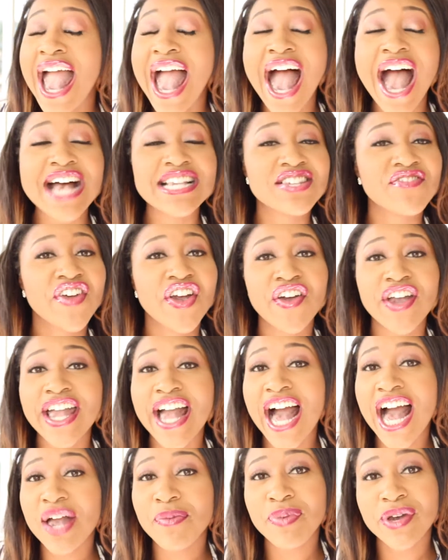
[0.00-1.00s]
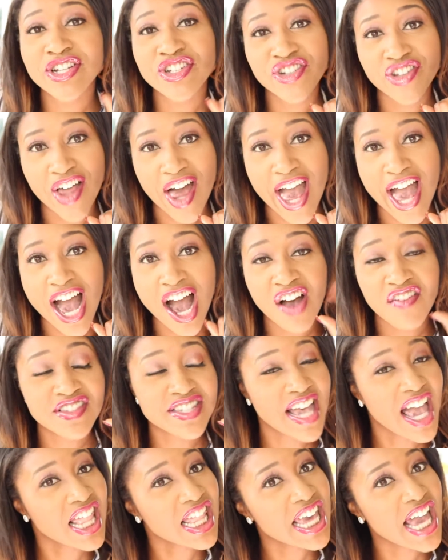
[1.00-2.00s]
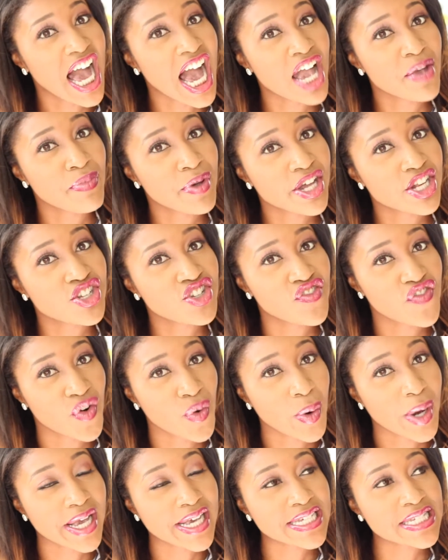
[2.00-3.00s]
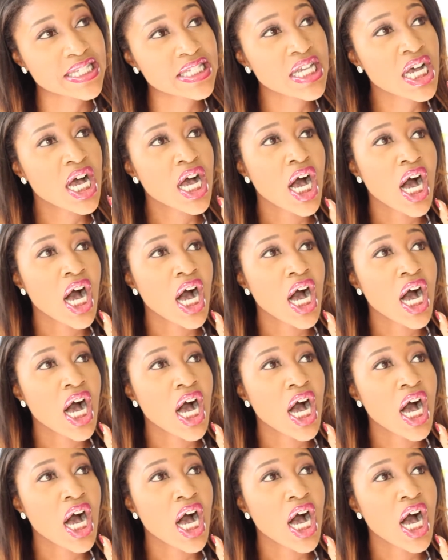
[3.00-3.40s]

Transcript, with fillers: has a very high-pitched laugh, slightly high-pitched voice.